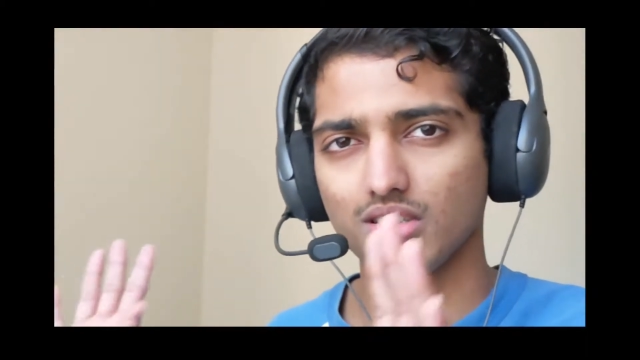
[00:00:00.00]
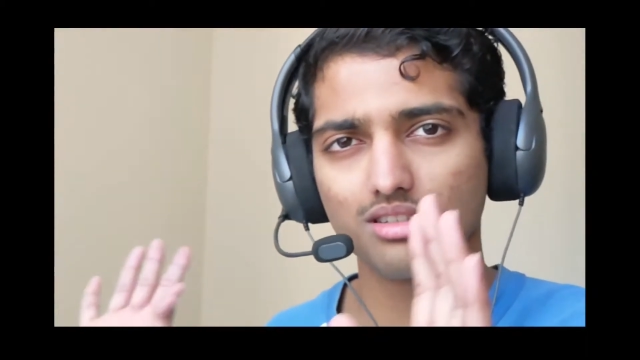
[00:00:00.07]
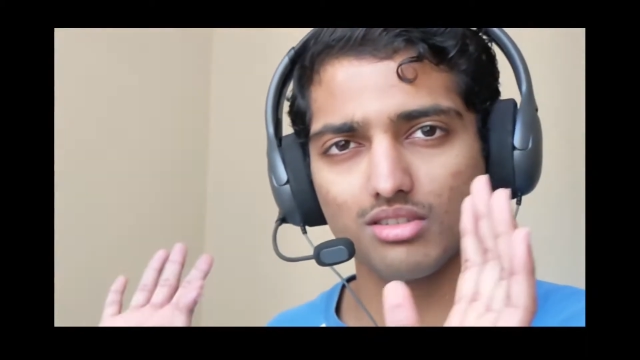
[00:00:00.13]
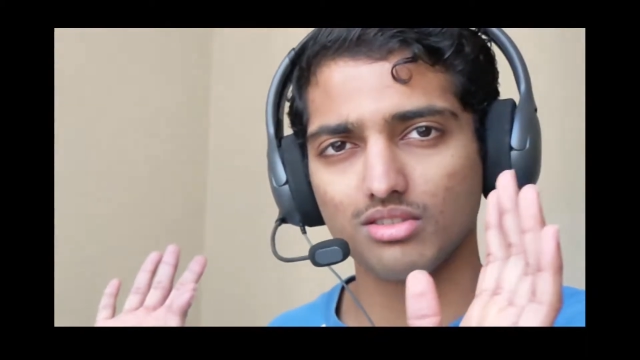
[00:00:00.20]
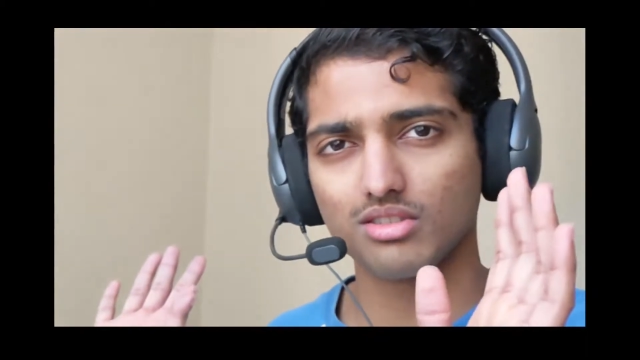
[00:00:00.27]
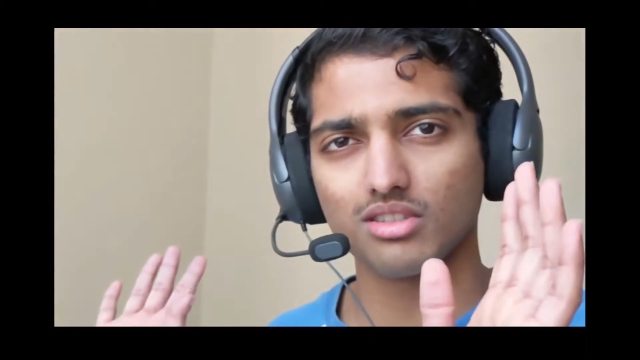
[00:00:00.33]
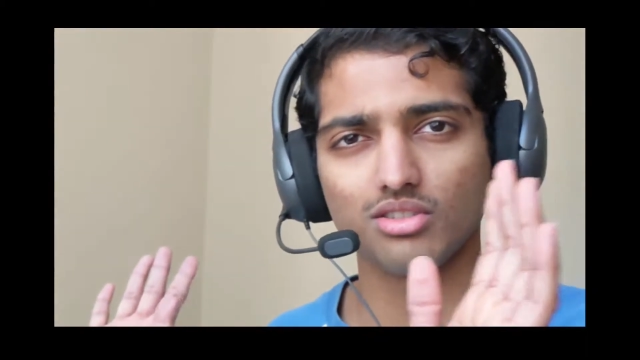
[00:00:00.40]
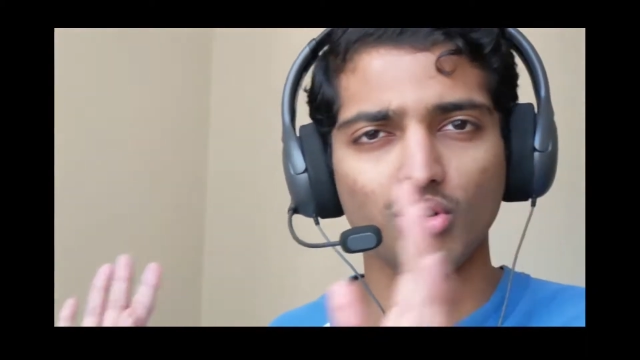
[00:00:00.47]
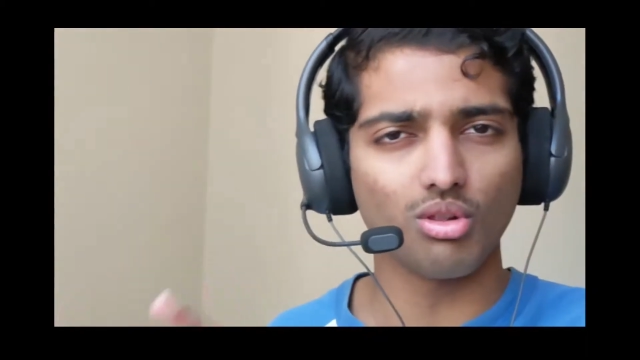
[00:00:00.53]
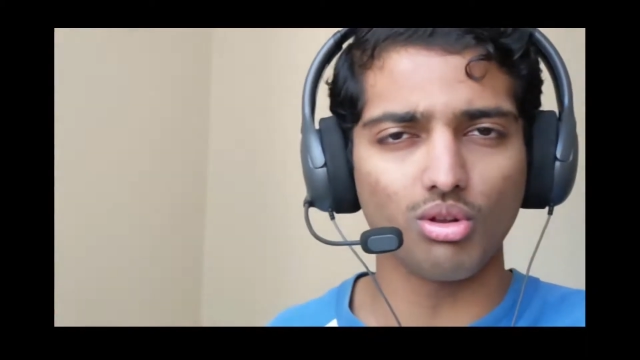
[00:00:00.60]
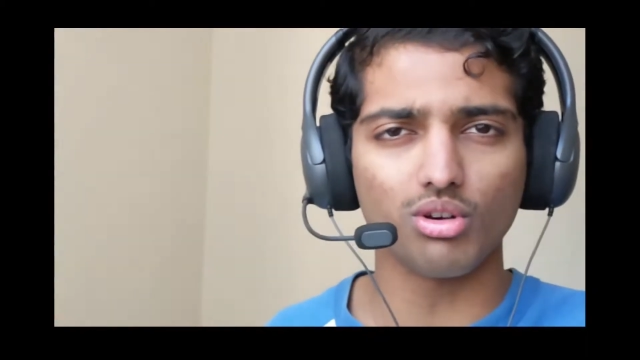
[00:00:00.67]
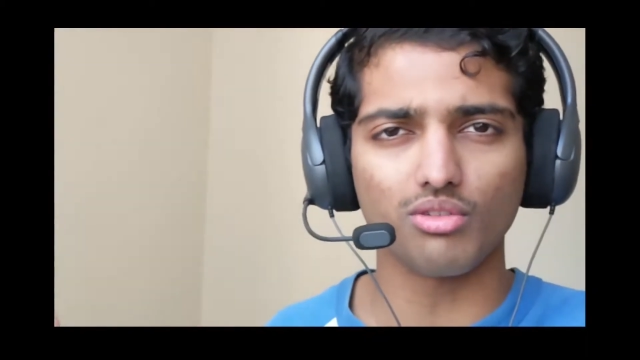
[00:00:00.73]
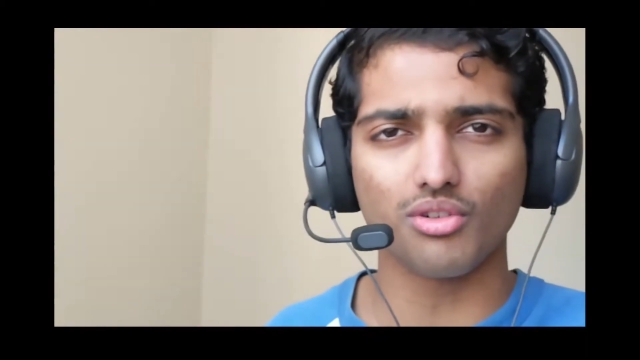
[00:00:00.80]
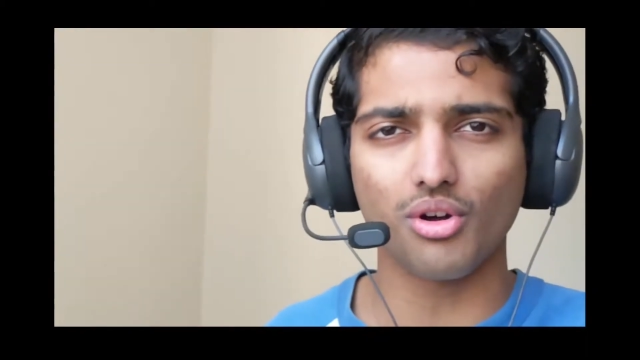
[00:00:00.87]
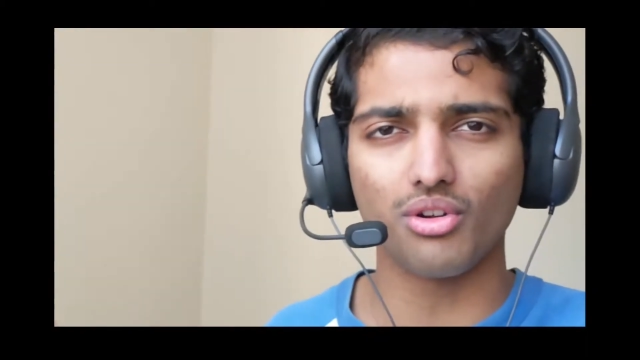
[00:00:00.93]
because there's a lot
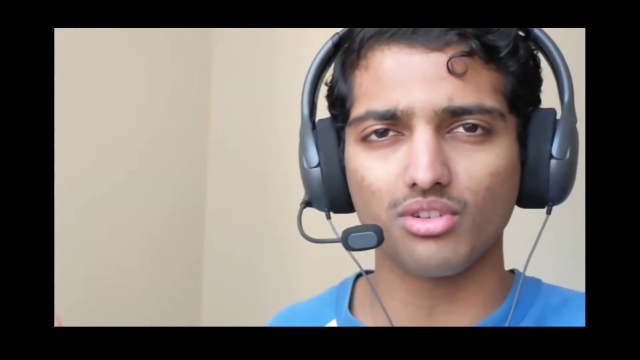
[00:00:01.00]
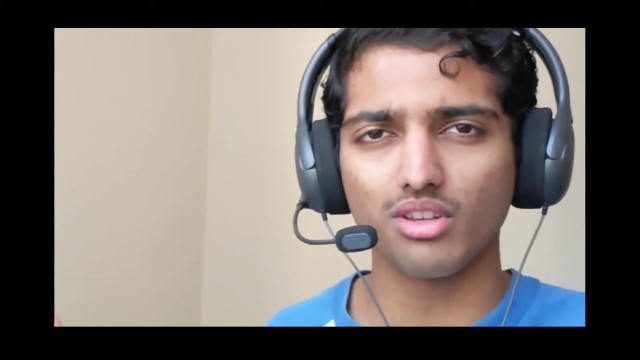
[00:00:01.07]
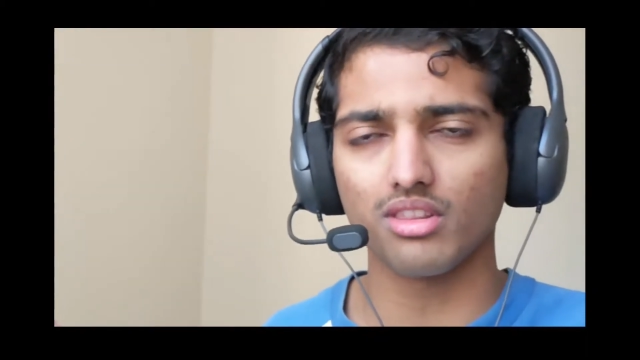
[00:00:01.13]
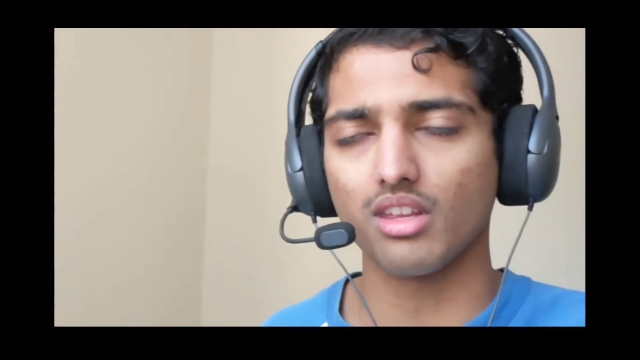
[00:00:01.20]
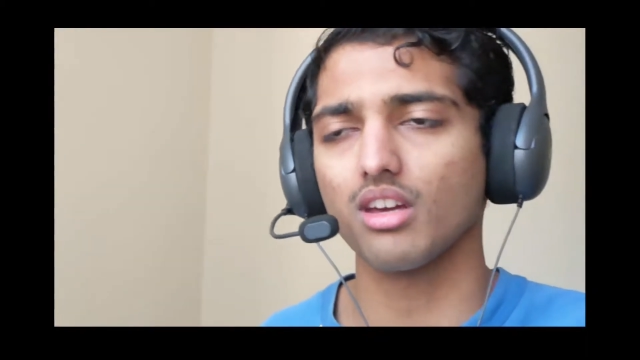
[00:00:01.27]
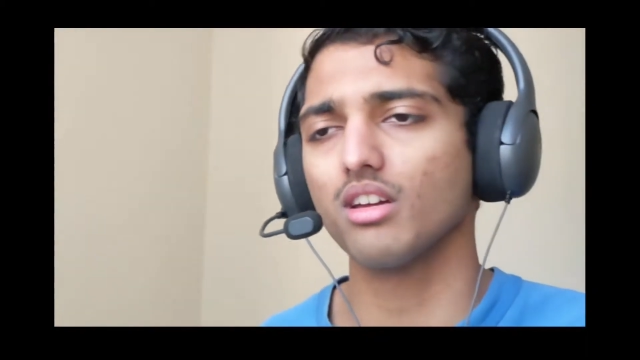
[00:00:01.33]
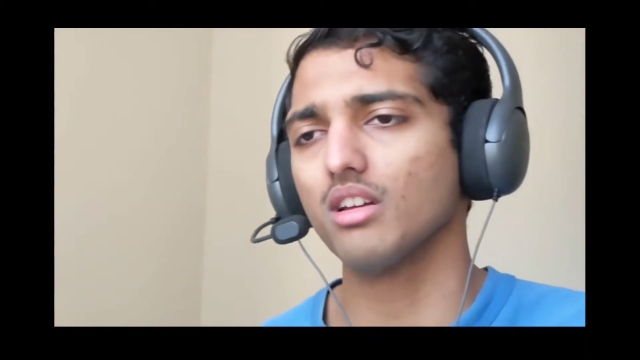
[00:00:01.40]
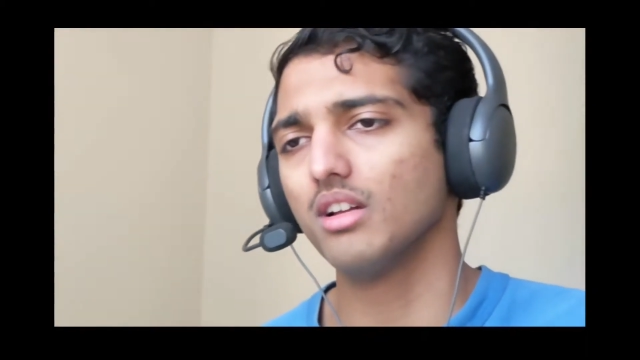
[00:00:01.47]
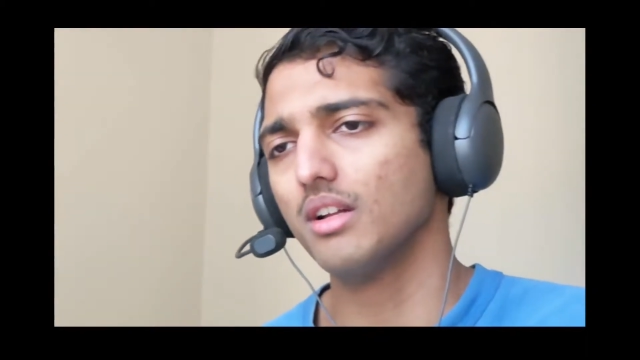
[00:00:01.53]
of content there.